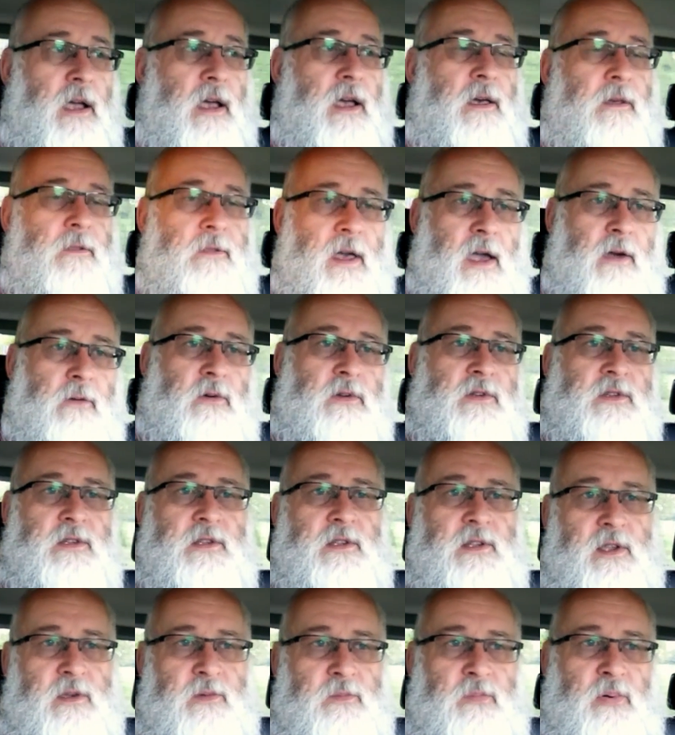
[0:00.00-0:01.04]
That wasn't
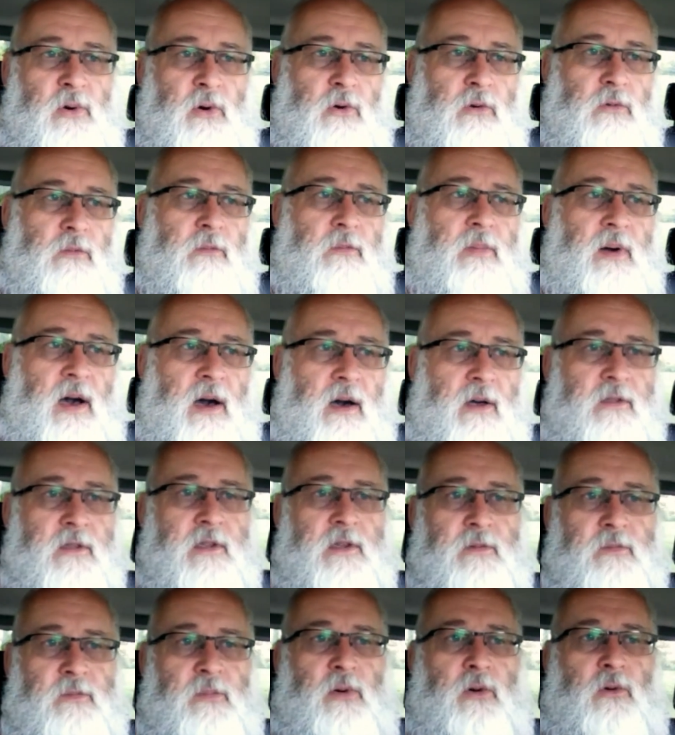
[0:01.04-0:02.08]
the important part. The
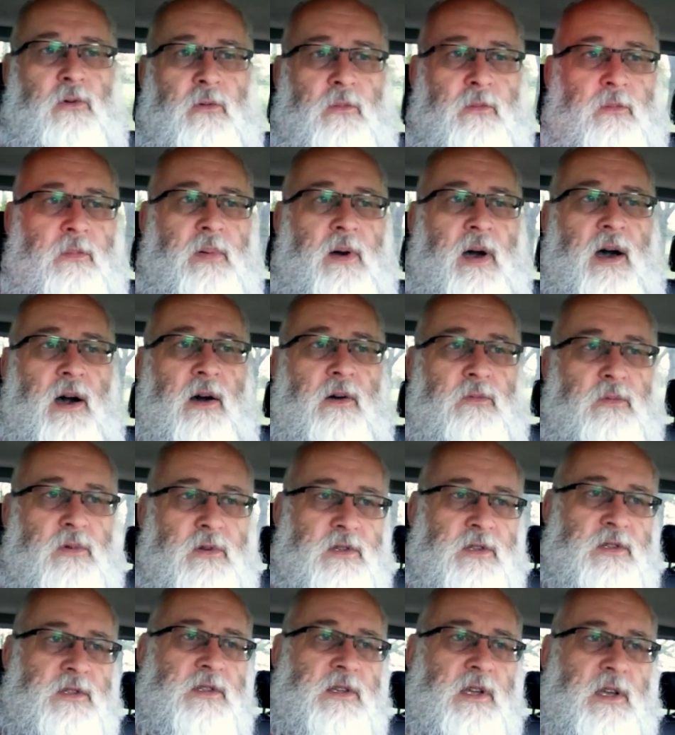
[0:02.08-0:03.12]
important part
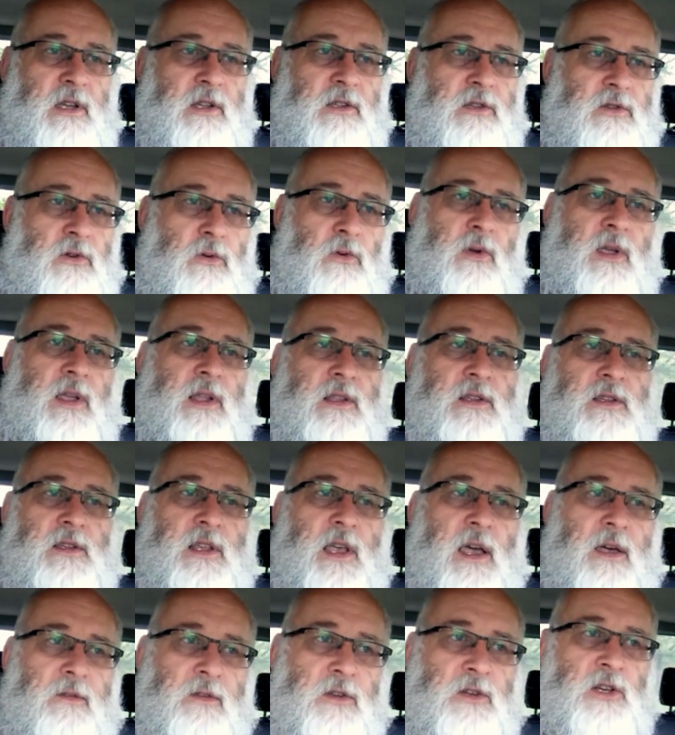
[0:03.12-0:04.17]
was talking to the
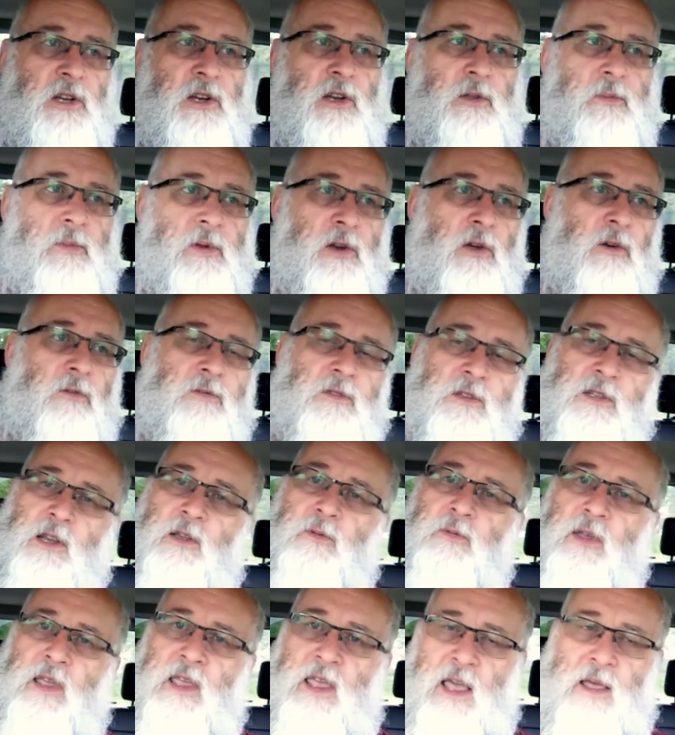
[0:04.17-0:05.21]
other gentleman. Obviously,
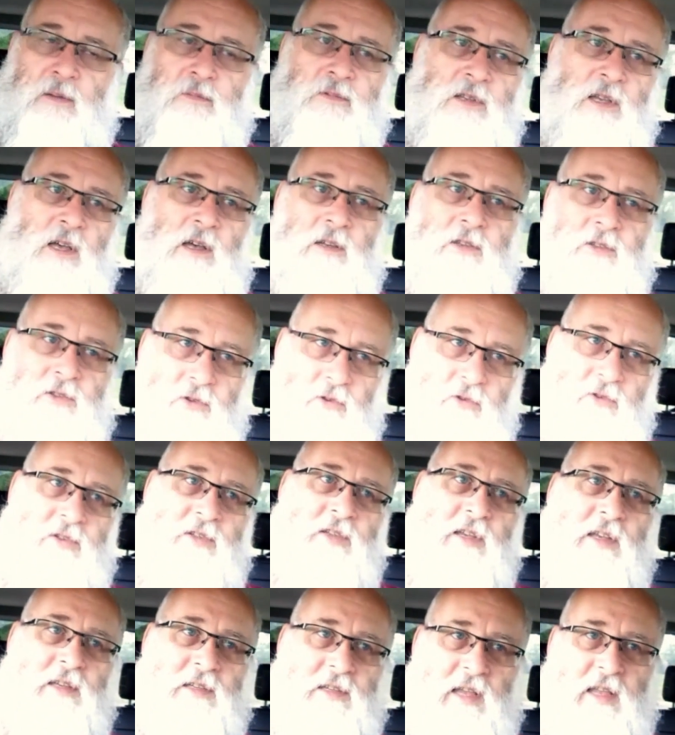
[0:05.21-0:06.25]
we kept our sort of
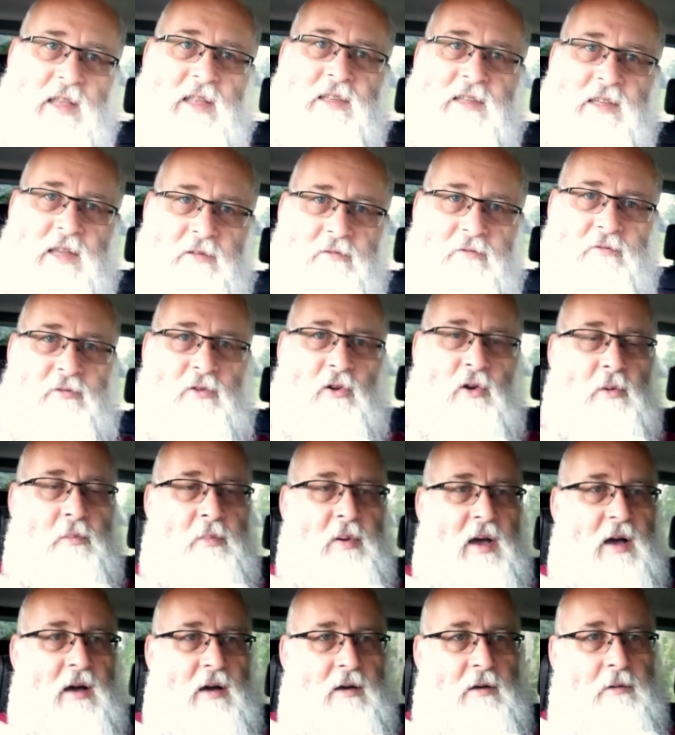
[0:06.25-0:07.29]
6, 8, 10 foot
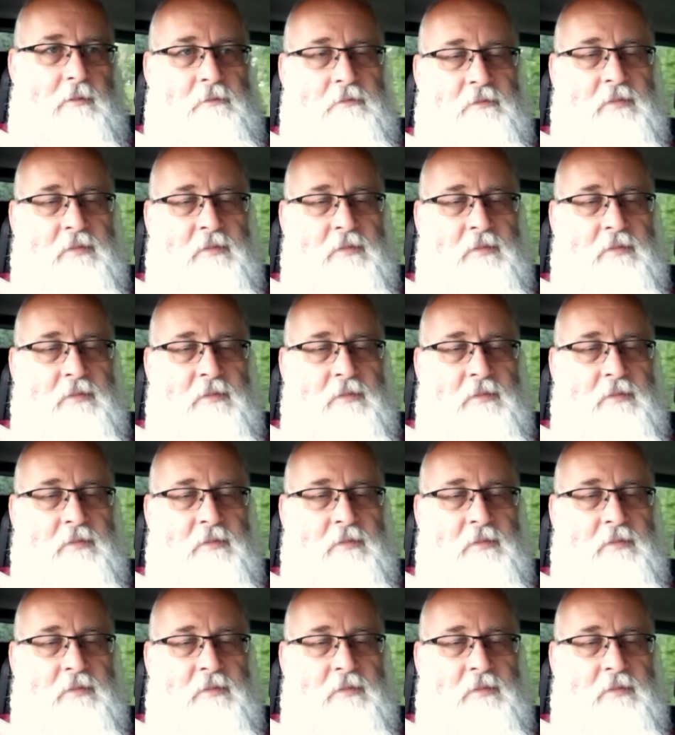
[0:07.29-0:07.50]
apart.